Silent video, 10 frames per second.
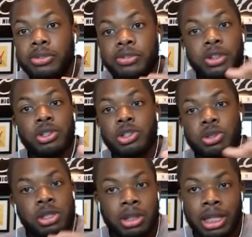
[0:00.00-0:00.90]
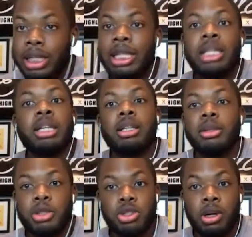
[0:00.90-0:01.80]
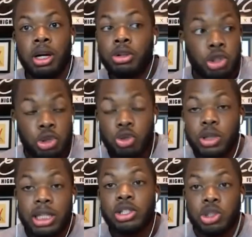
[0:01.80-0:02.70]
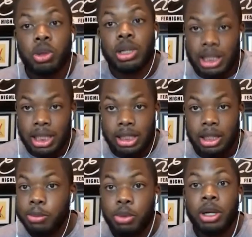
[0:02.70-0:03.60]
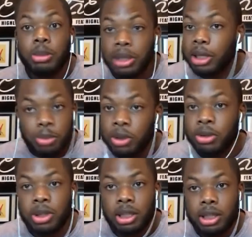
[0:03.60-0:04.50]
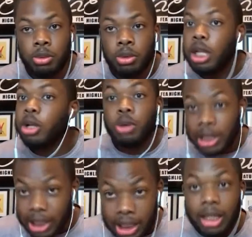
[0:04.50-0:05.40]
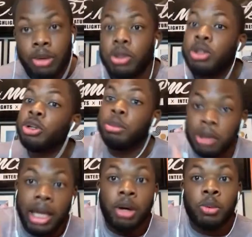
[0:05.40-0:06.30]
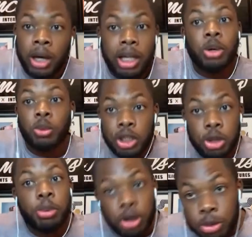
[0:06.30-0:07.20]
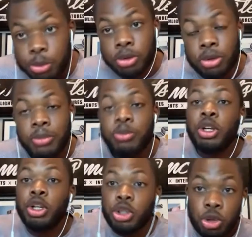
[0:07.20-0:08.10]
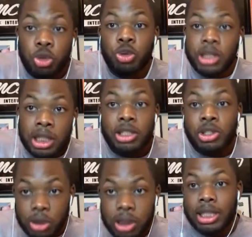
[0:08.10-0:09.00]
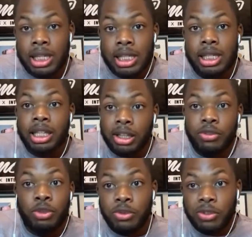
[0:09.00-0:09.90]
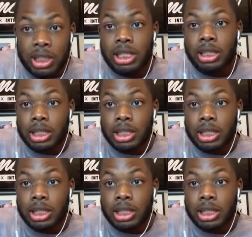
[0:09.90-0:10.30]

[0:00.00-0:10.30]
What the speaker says: finishers in any Olympic trial. You get drug tested, point blank, period. again, whether you're black, white, green, or purple, you get drug tested if you finish in the